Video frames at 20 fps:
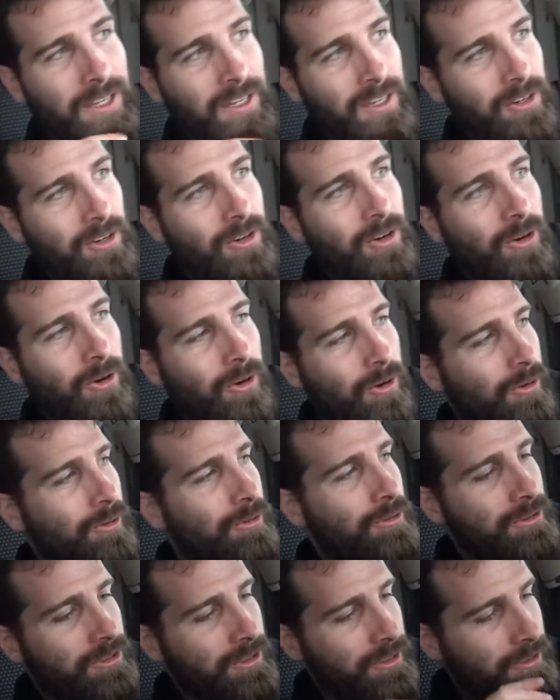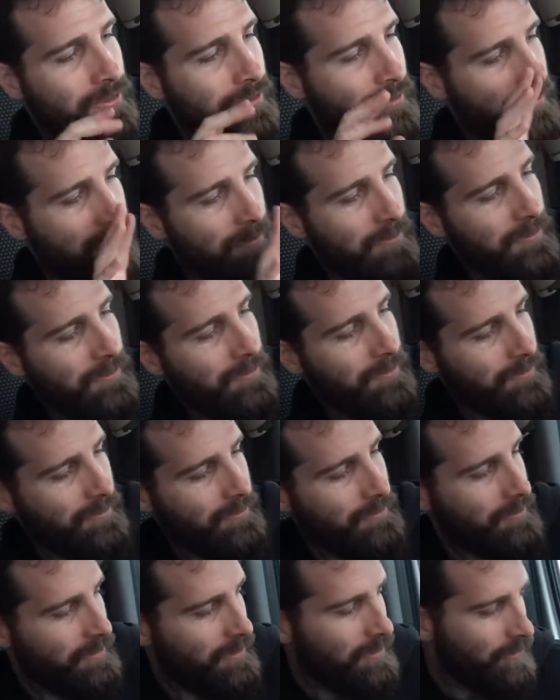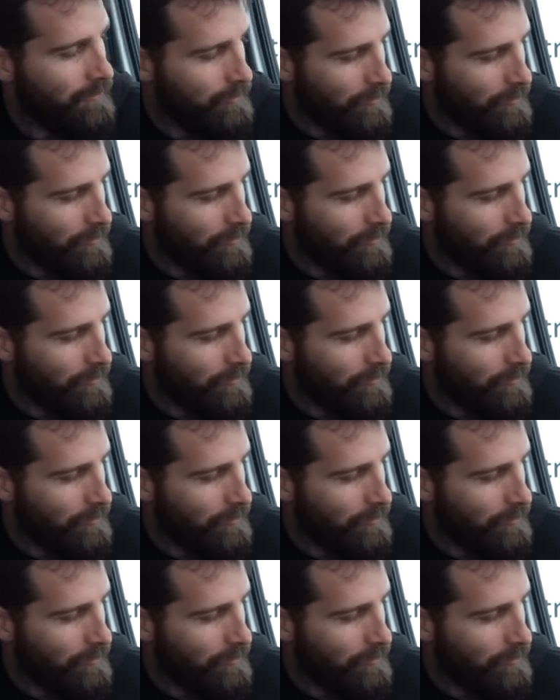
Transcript: year old, uh, yeah. little